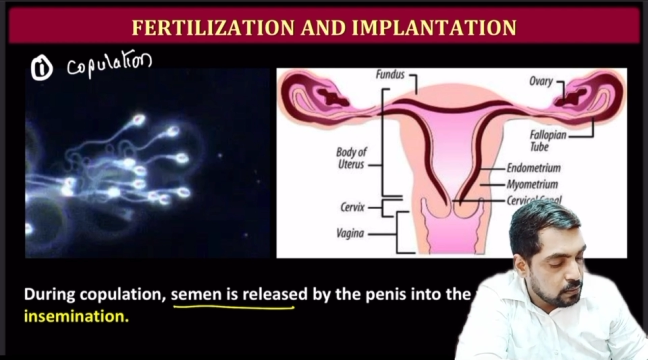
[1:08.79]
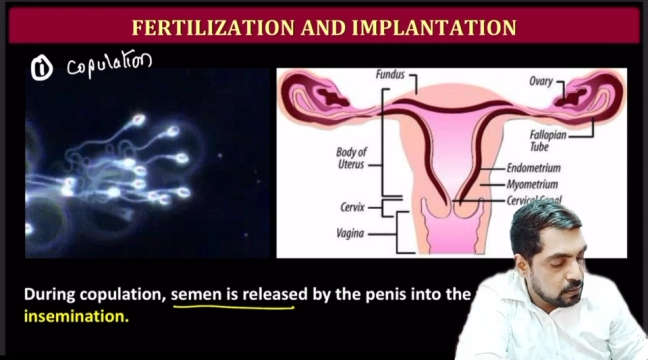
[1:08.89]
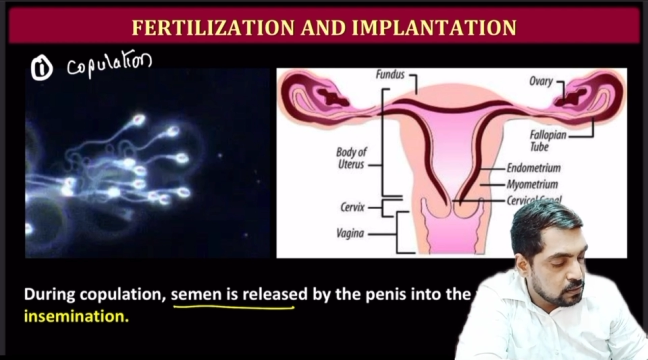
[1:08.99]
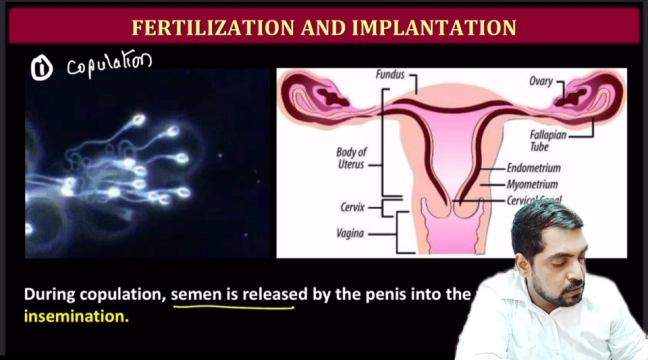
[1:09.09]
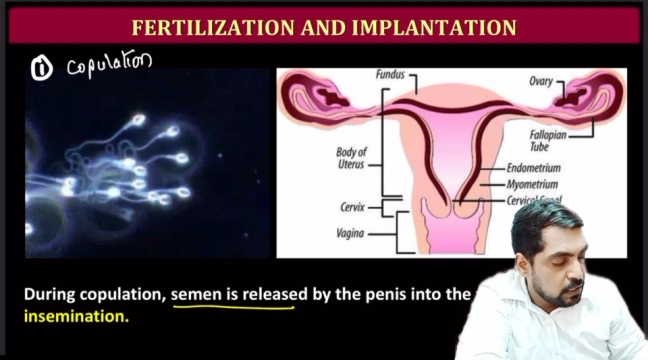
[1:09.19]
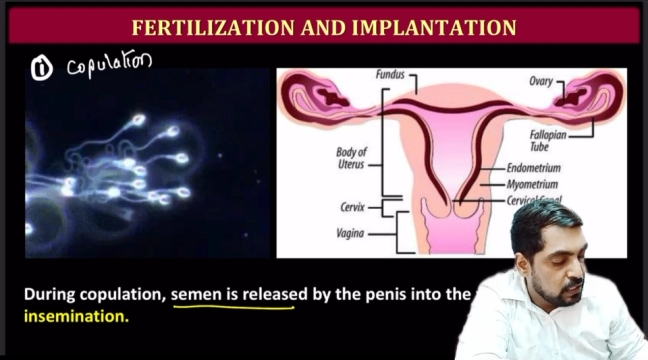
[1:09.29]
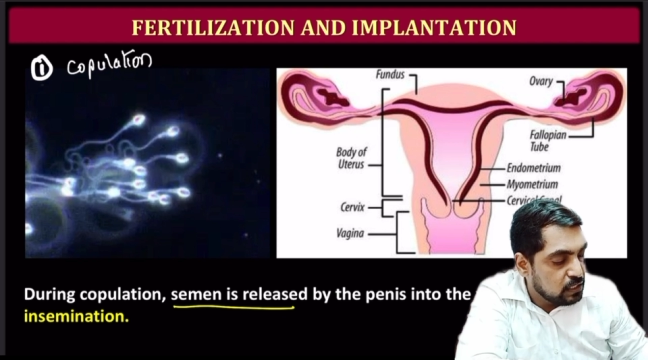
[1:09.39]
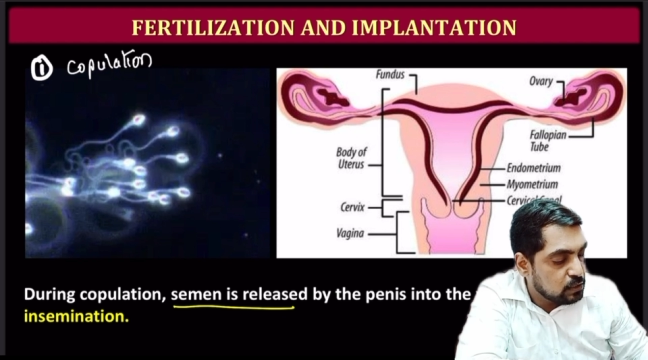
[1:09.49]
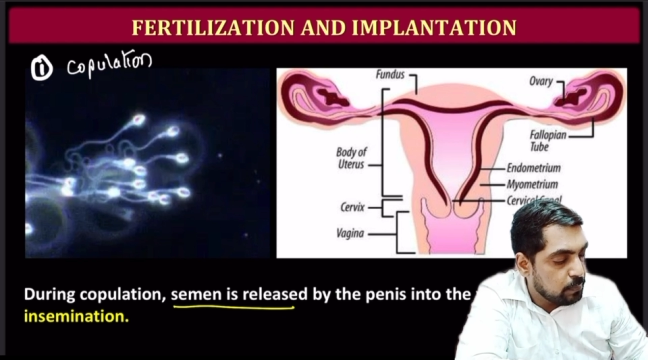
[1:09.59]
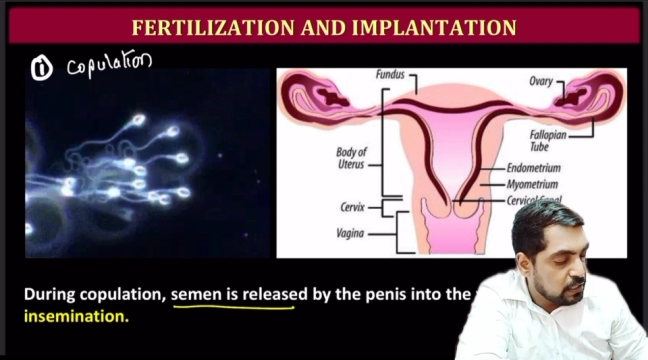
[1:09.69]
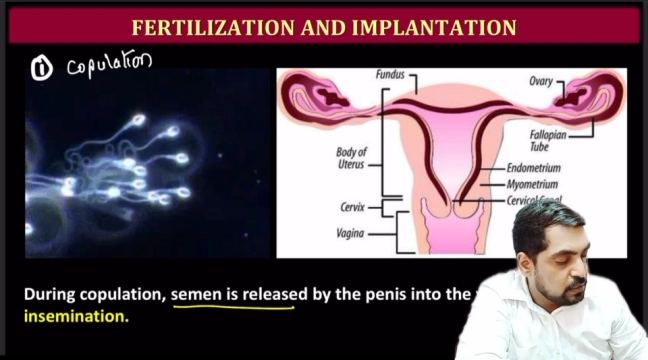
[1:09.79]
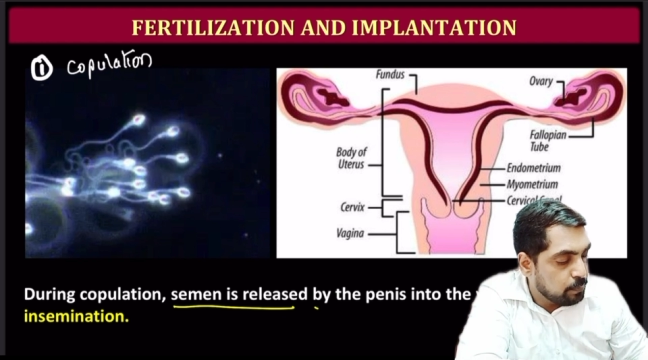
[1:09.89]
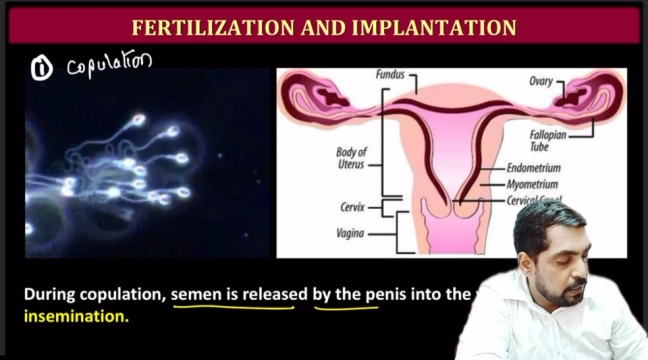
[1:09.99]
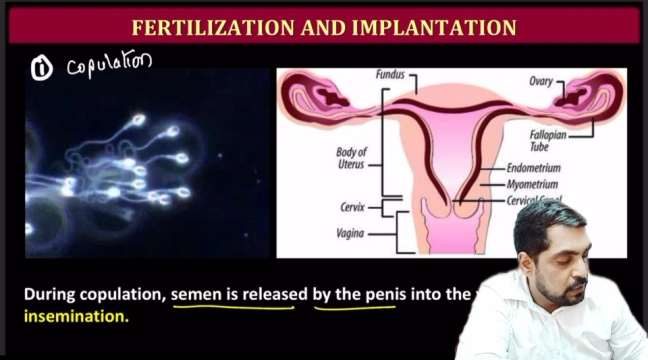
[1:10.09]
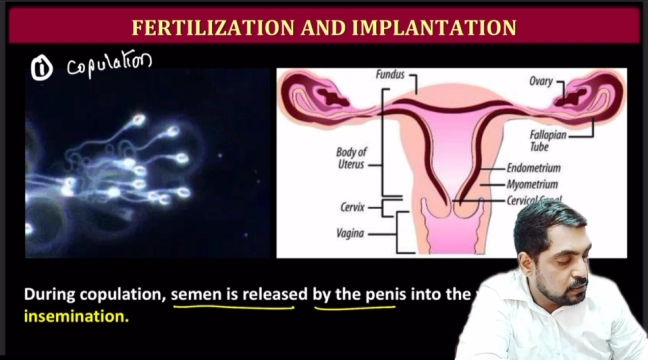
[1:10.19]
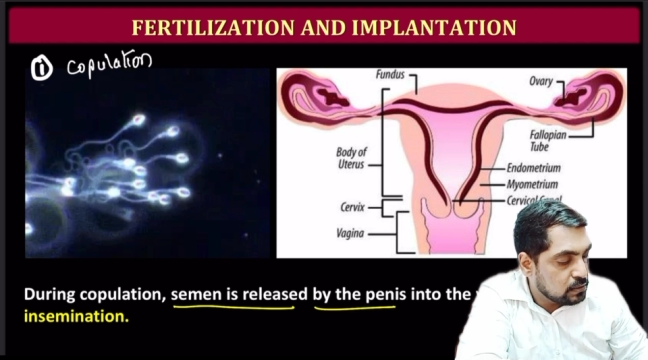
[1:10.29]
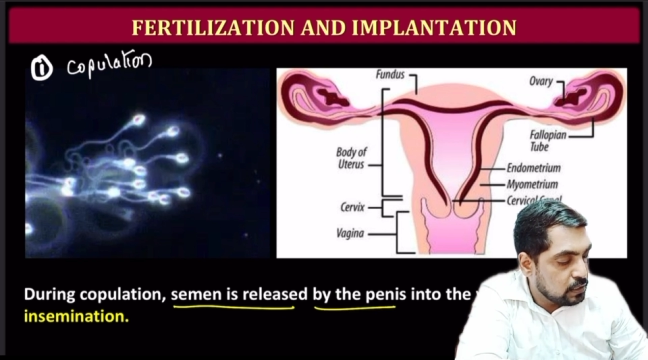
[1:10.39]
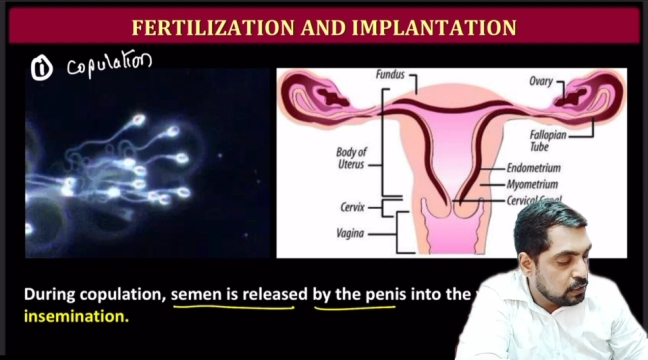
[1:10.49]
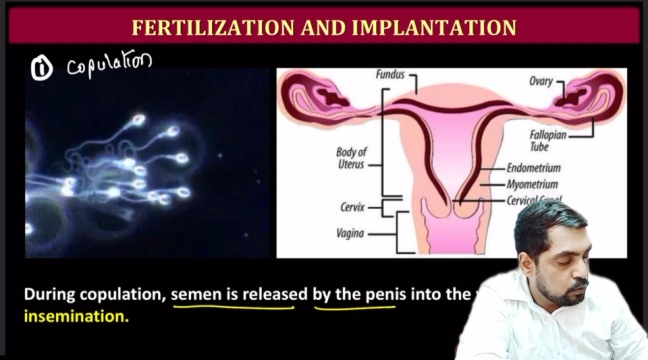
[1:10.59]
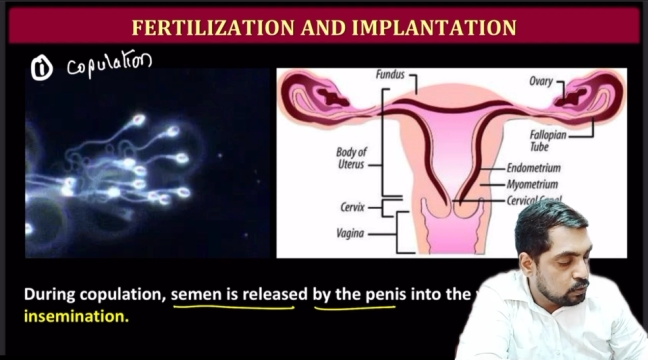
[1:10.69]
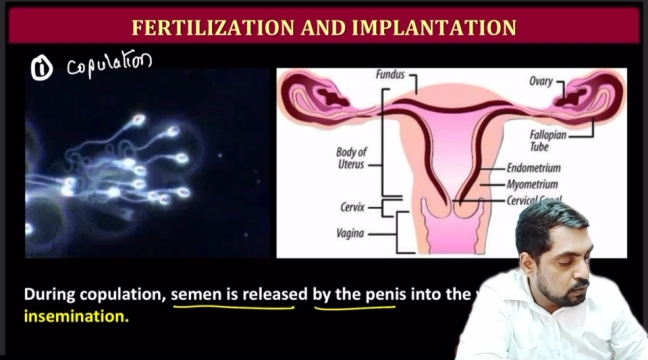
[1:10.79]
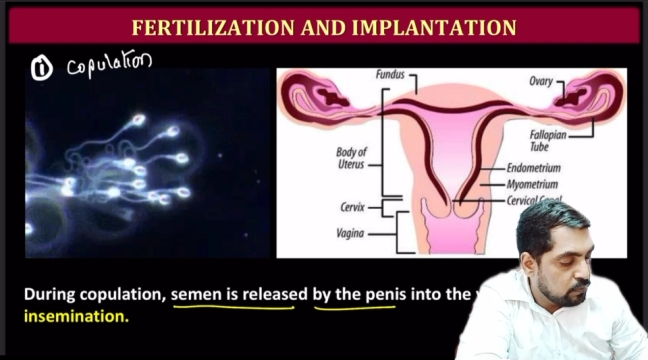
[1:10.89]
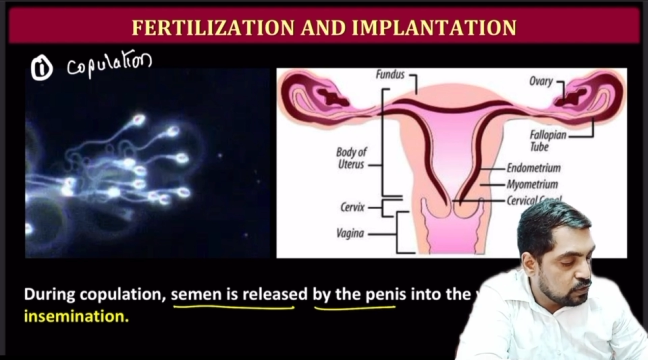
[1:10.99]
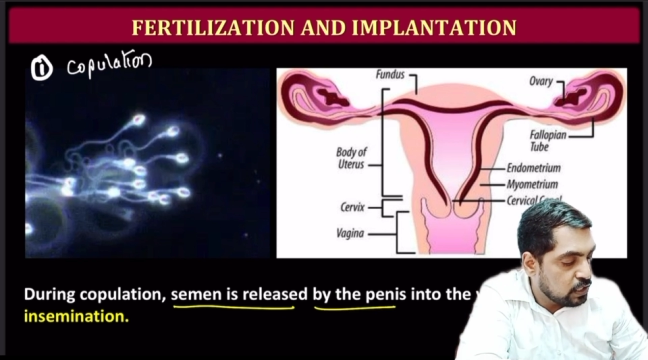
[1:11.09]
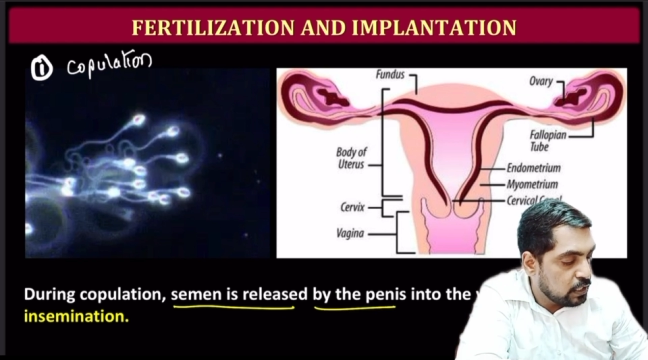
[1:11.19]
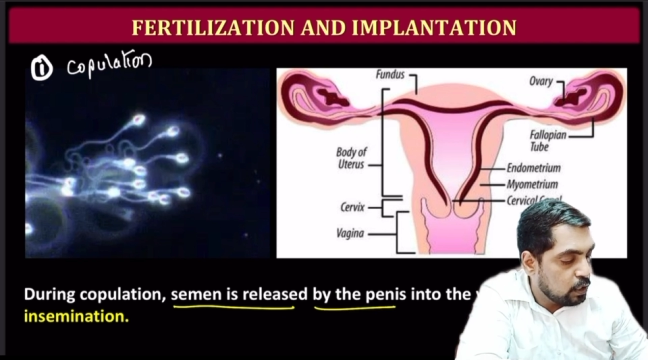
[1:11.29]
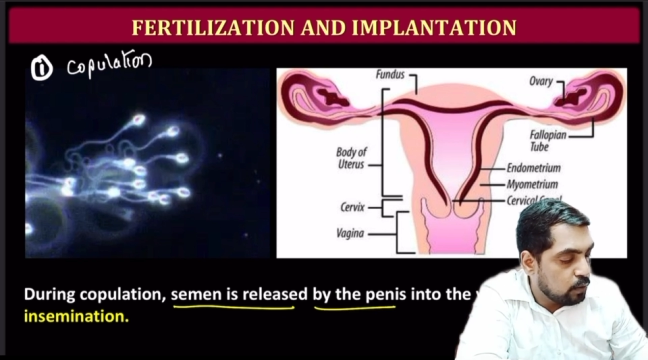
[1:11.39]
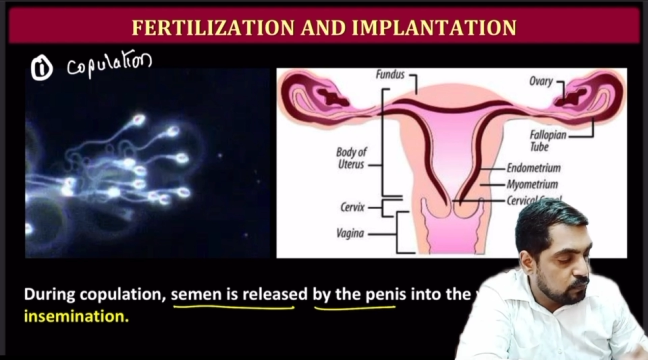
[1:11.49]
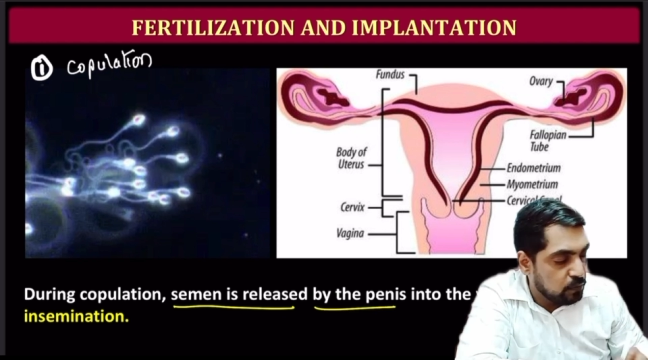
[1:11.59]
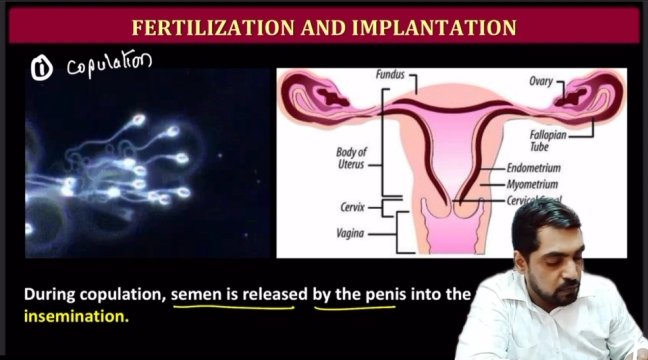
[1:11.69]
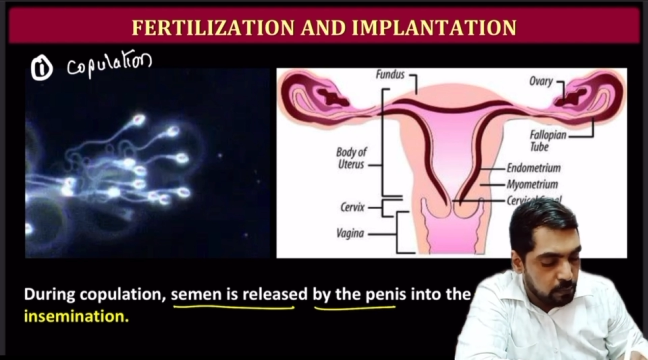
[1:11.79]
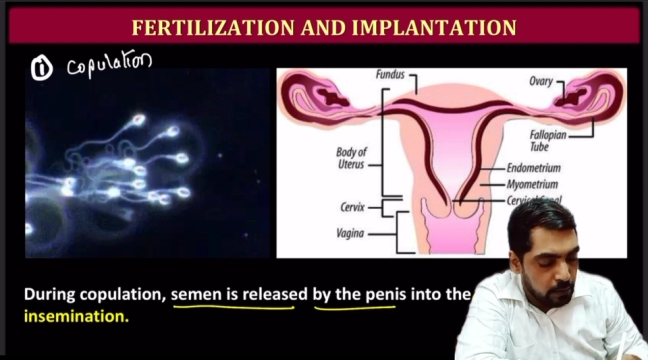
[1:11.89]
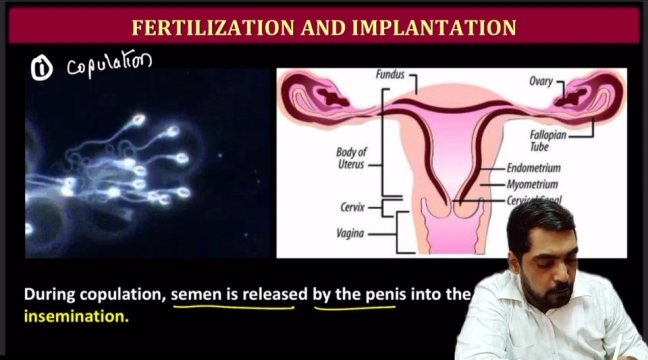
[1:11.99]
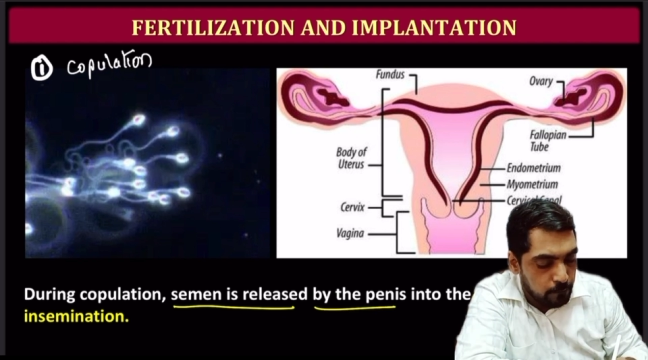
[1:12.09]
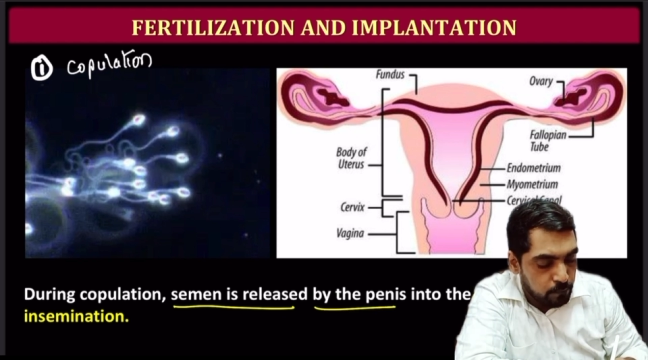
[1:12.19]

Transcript: is released by the penis into the vagina of the female